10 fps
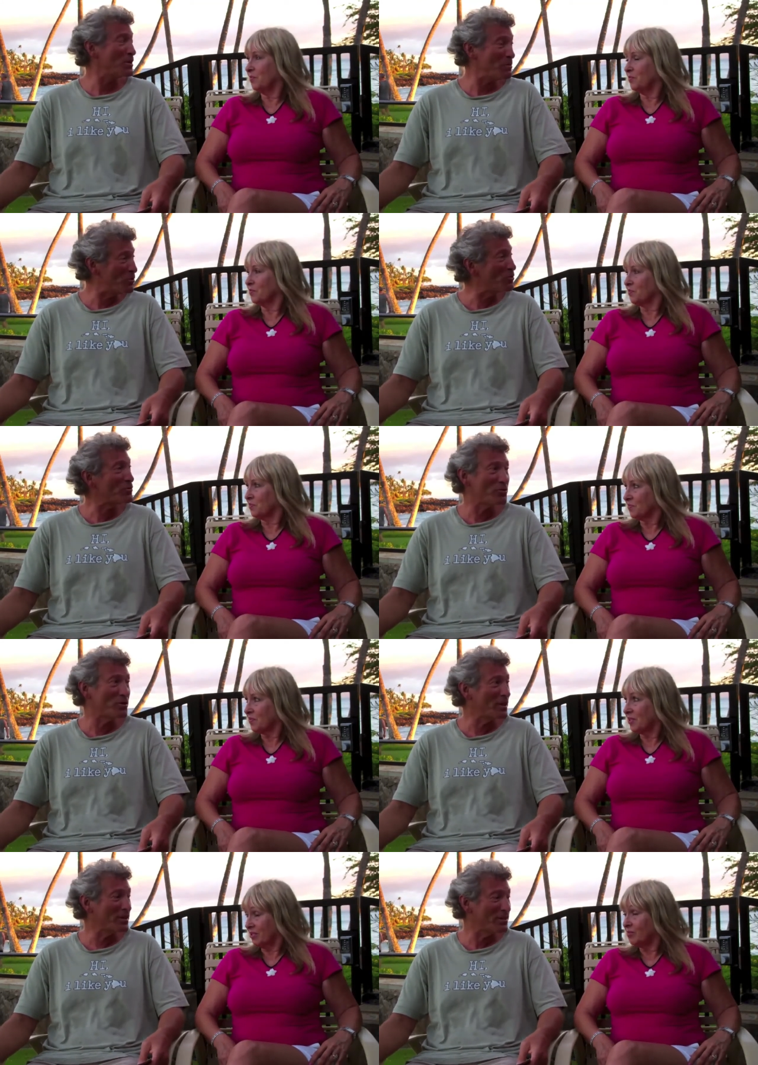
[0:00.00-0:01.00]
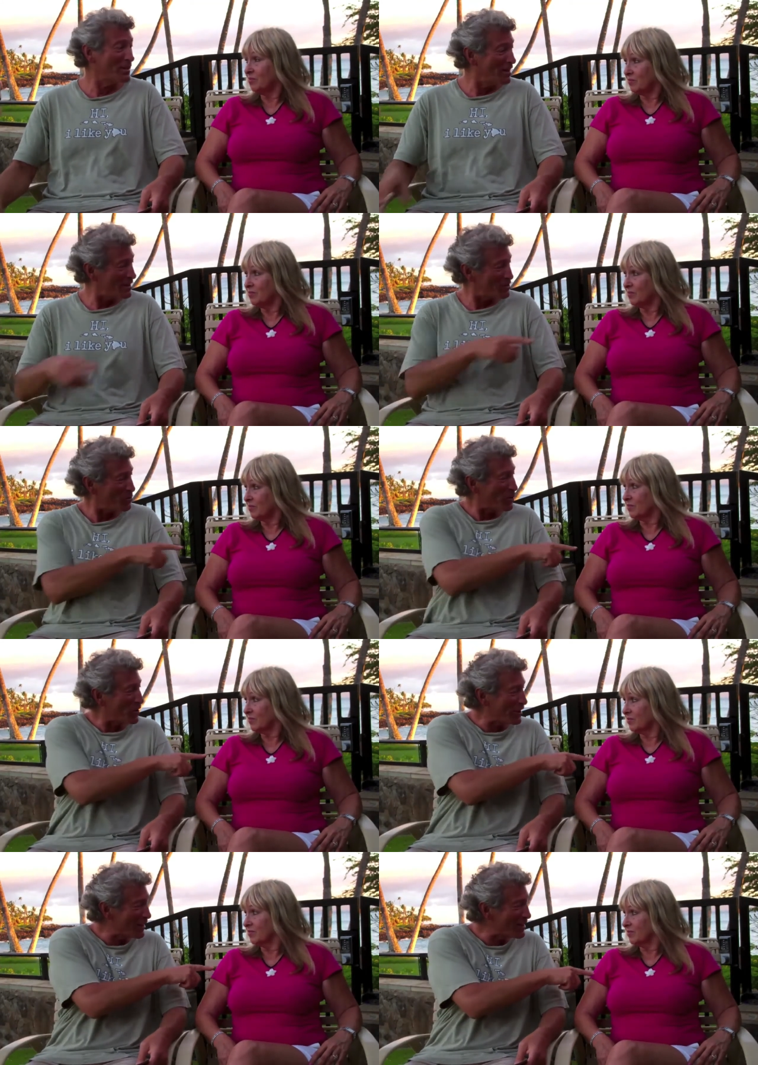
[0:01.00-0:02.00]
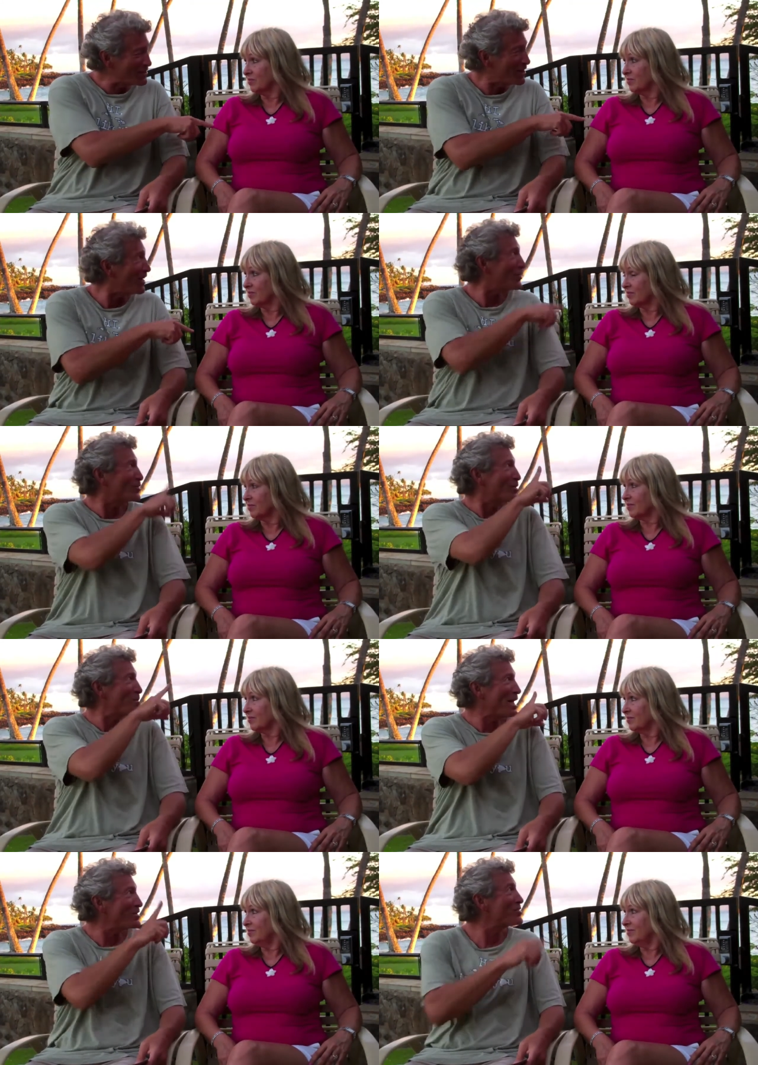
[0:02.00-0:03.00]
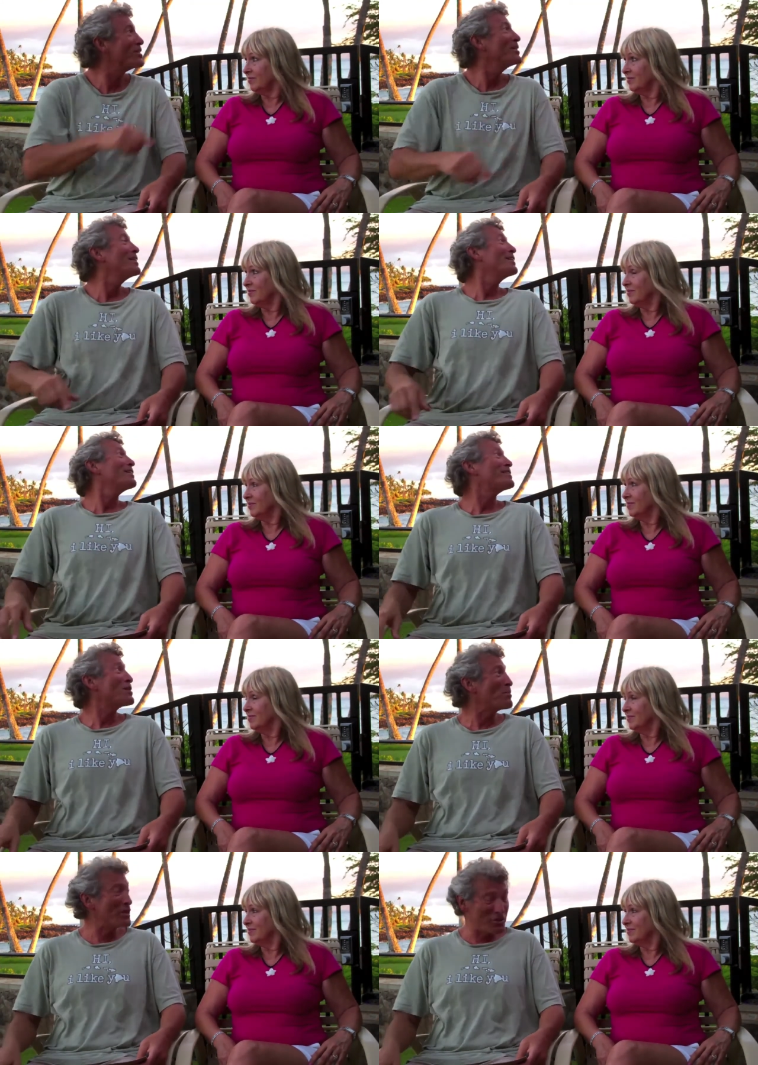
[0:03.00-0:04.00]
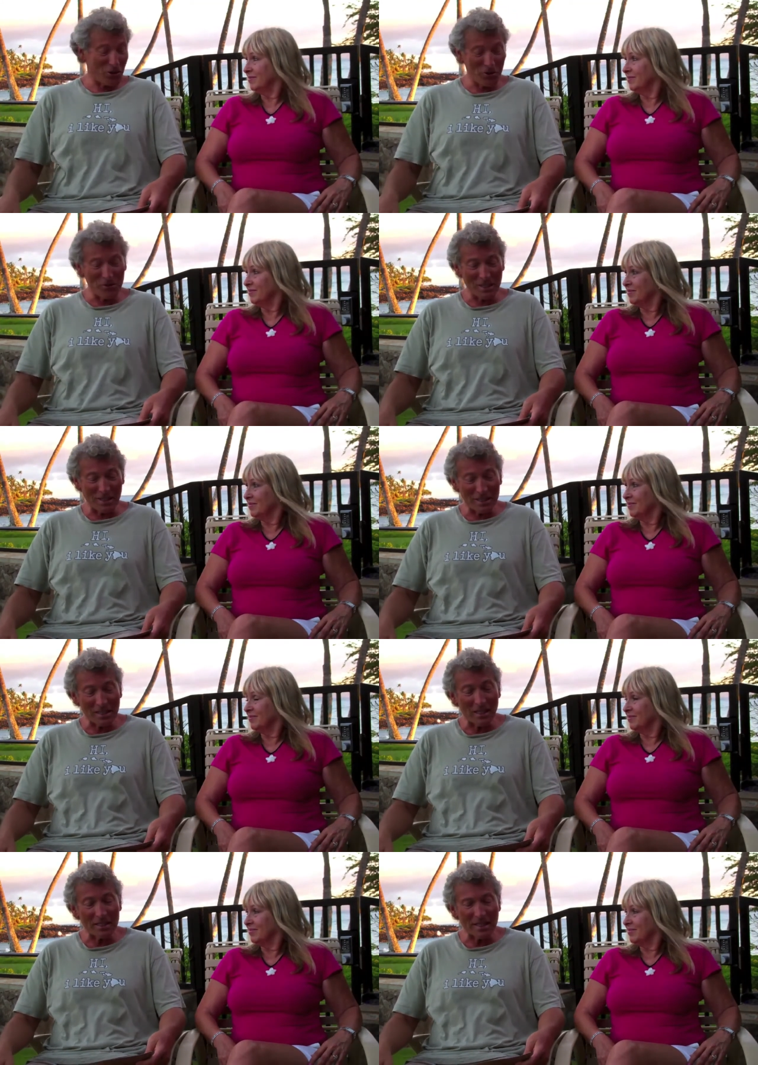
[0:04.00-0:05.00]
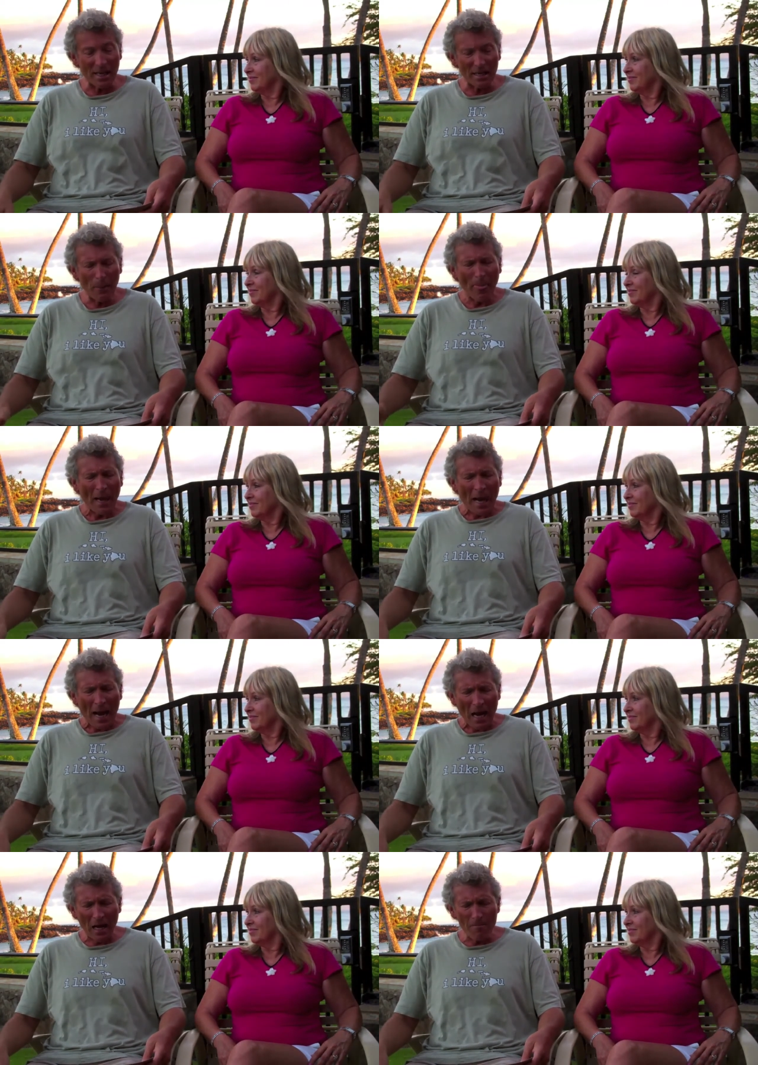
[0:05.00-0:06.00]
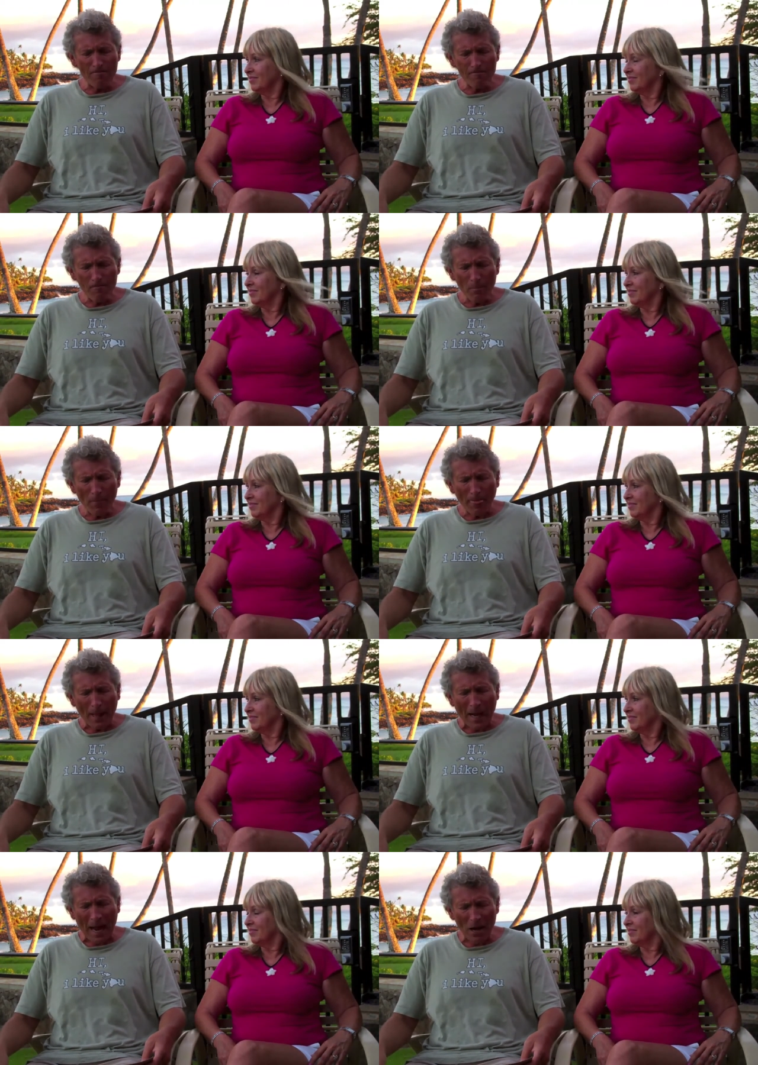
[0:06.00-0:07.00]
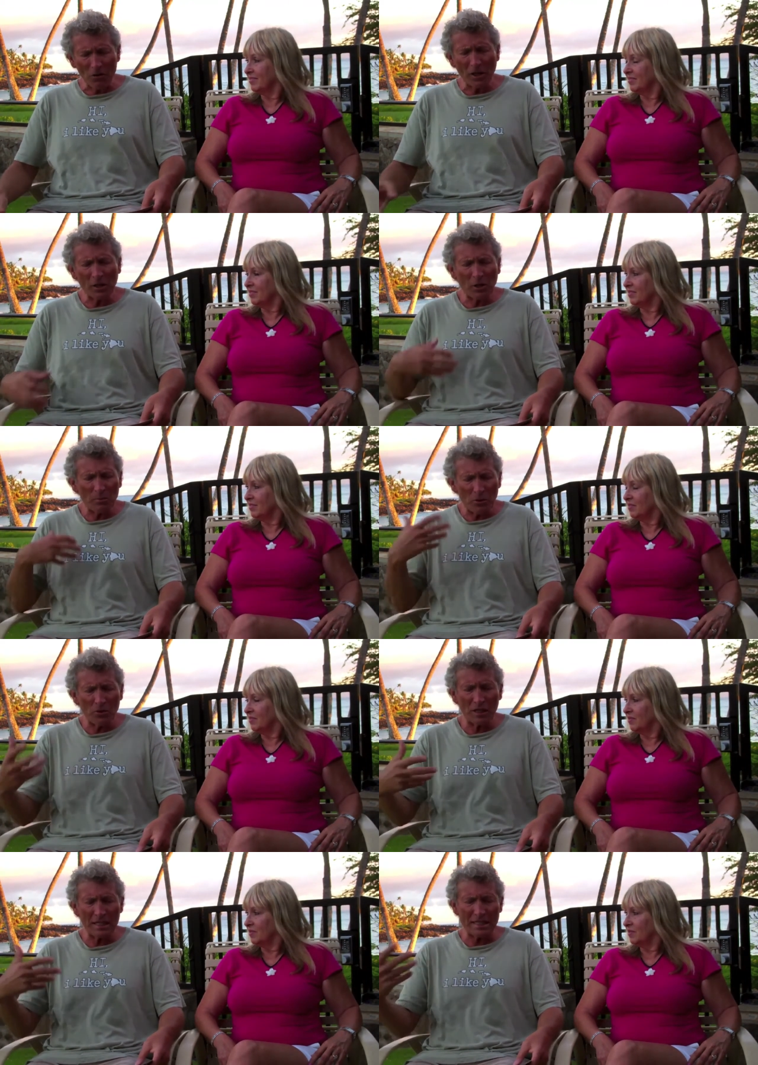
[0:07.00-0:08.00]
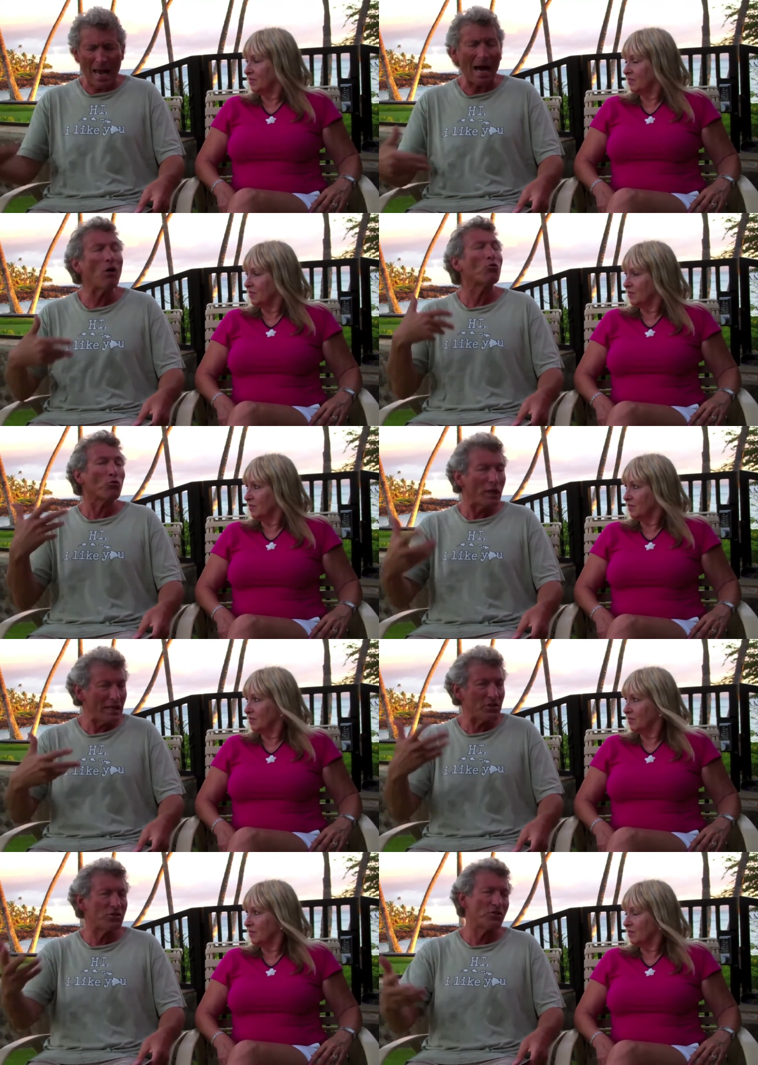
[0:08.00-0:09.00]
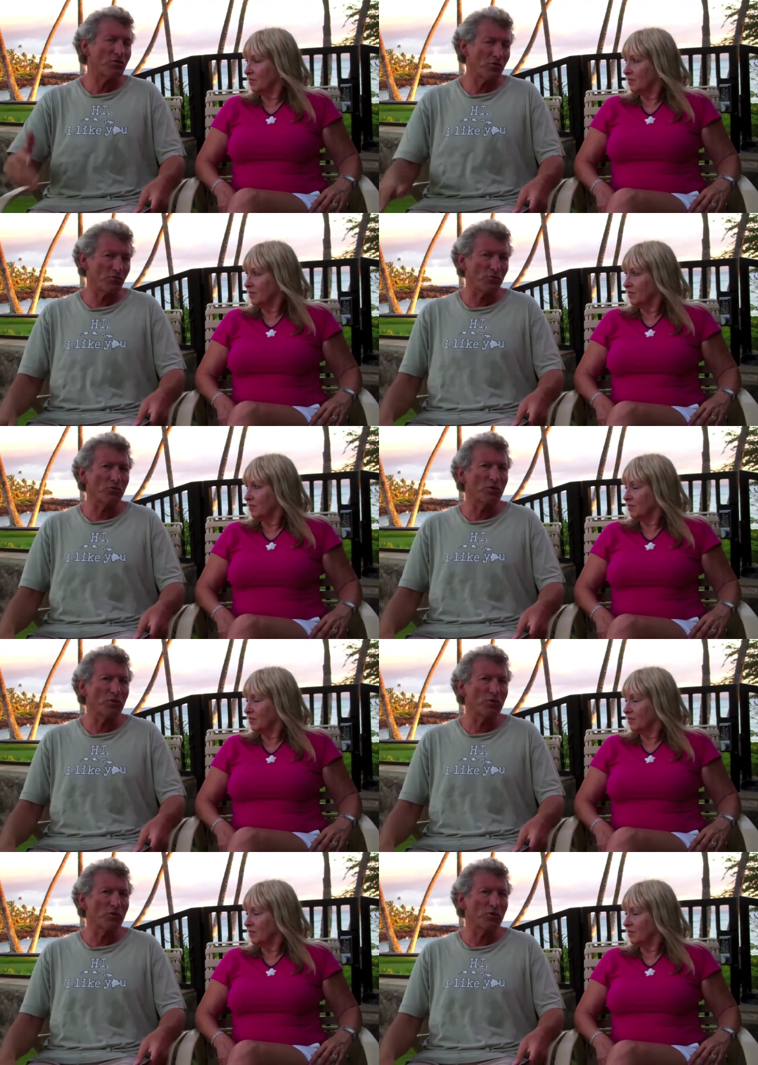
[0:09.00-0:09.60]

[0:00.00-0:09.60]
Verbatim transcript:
Speaker 1: beautiful here. You're wearing a nice color to match some of the tones in the sunset. How can communities outreach through